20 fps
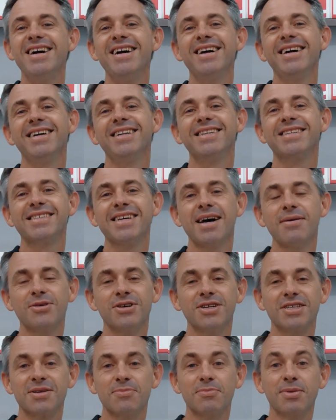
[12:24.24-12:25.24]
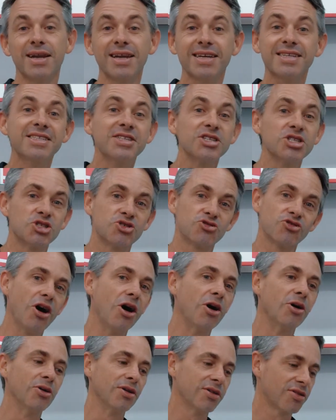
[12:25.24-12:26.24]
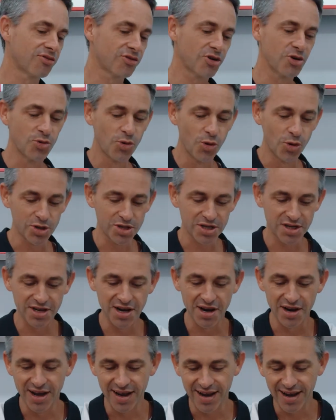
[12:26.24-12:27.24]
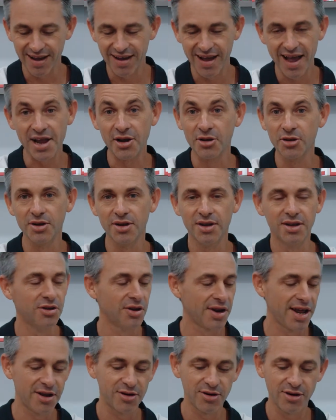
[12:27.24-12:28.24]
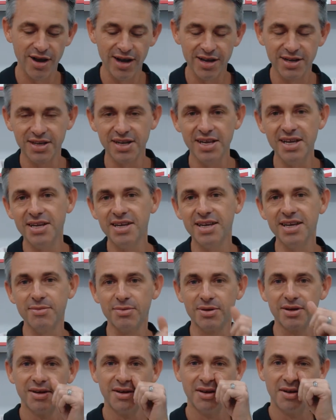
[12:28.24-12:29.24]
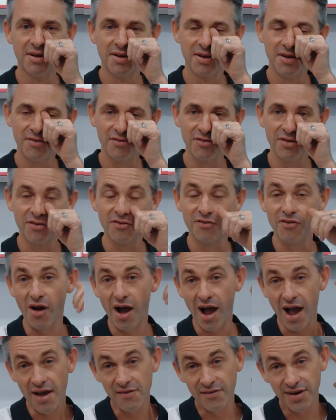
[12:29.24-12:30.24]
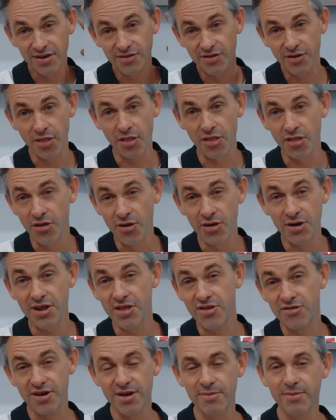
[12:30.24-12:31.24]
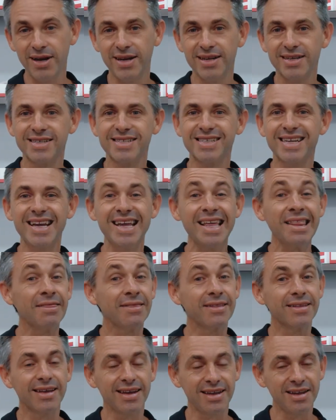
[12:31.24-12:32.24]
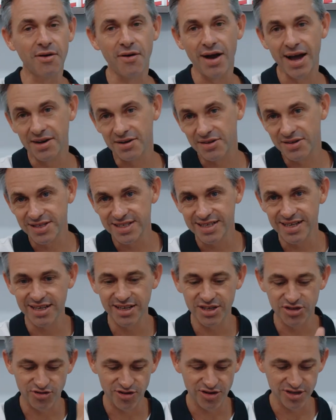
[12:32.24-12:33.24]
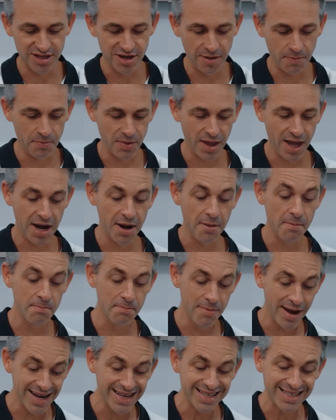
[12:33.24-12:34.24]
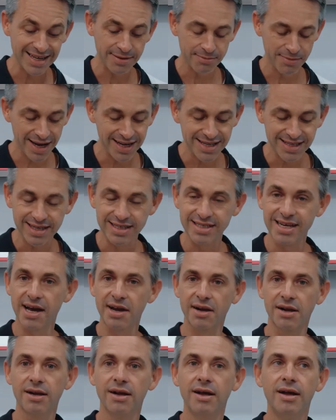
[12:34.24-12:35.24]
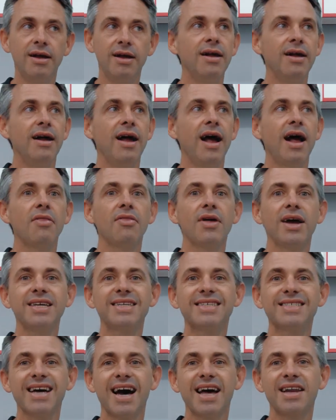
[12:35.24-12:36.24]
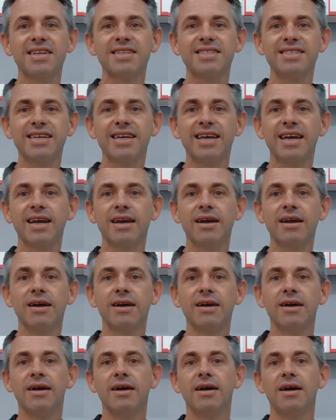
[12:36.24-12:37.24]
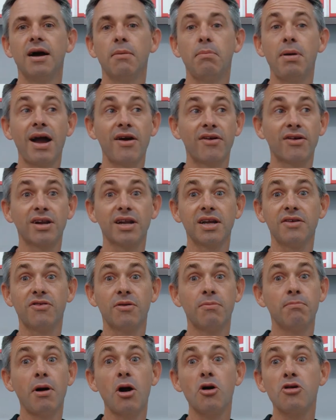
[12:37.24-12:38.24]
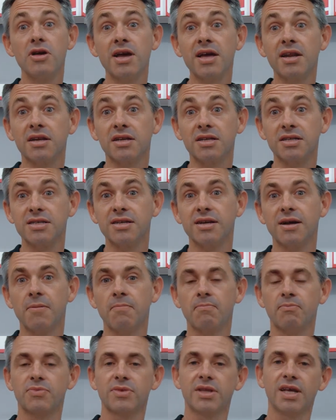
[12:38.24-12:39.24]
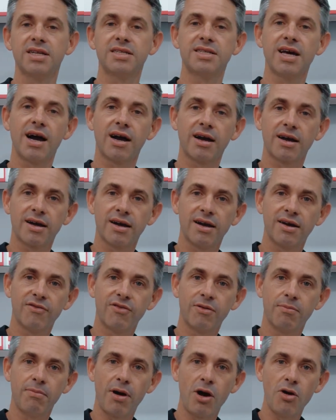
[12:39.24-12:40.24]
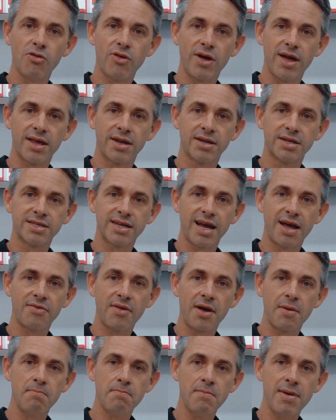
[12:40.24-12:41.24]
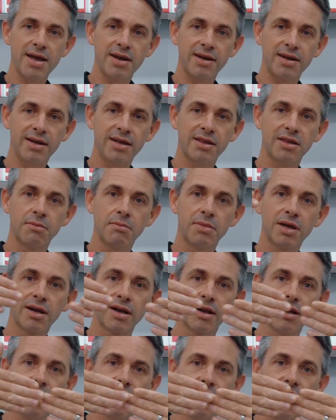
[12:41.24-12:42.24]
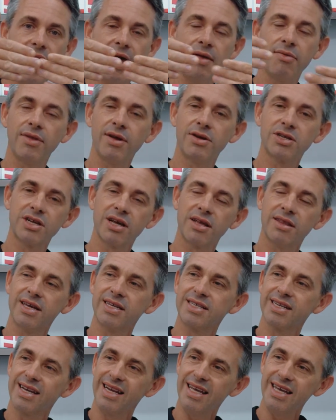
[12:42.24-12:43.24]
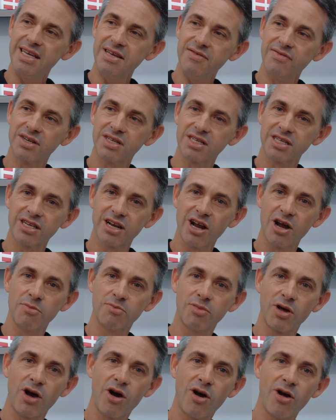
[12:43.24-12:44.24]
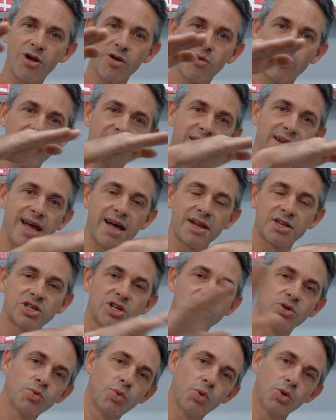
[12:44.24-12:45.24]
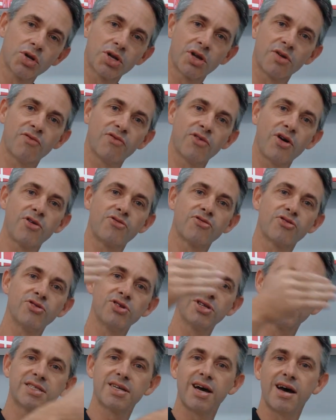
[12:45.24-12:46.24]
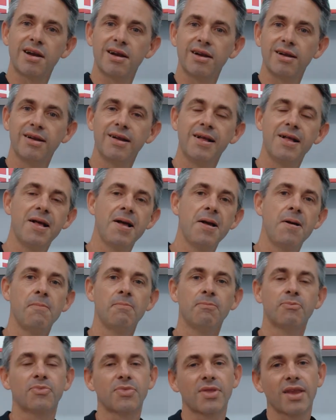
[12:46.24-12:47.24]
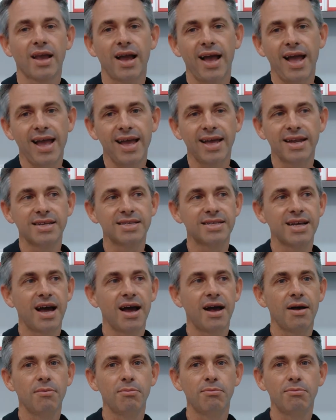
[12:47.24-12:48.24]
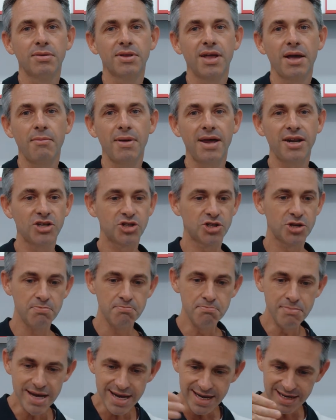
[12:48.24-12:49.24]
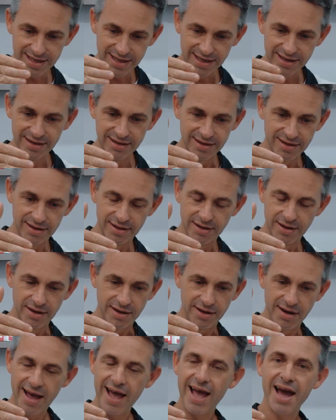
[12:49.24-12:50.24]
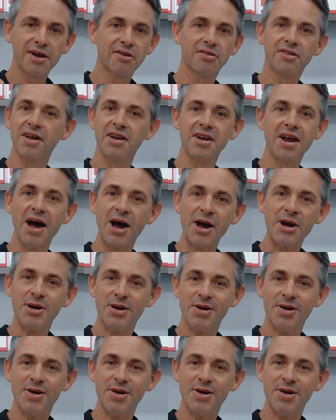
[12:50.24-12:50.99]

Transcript: it's a pleasant stroll through water, like not ankle height, knee deep, for 533 meters under the city of Jerusalem. An amazing, amazing tunnel. And they started digging, apparently, from both ends. They dug from both ends and they met in the middle, and there's an even slope the whole way down, so the water can flow through this tunnel. And but they managed to meet. Now, how did they know?